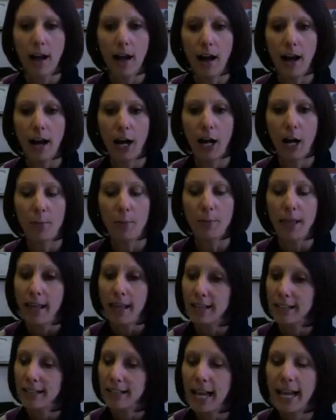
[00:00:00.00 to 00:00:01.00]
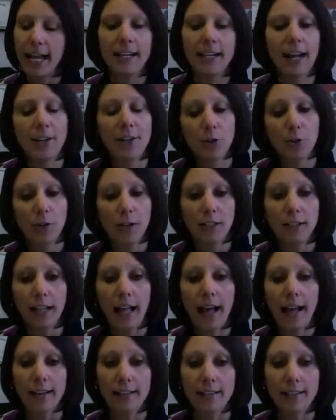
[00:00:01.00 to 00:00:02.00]
Um, take a non-degree
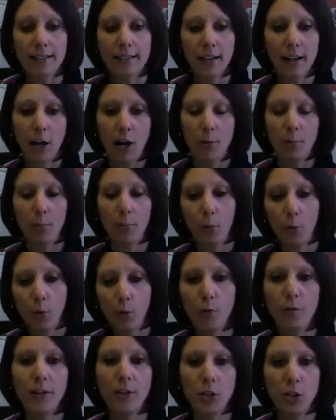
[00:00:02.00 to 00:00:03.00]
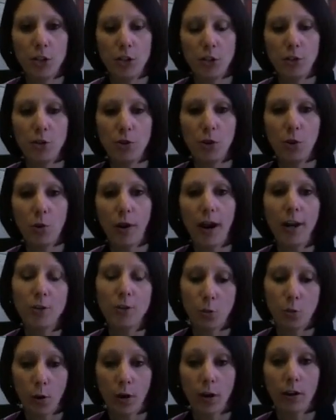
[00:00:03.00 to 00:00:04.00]
class. Um, prove that you can do the
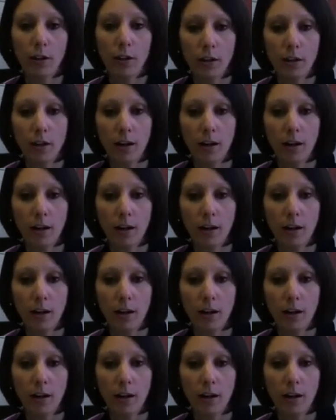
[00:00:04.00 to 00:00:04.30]
graduate work.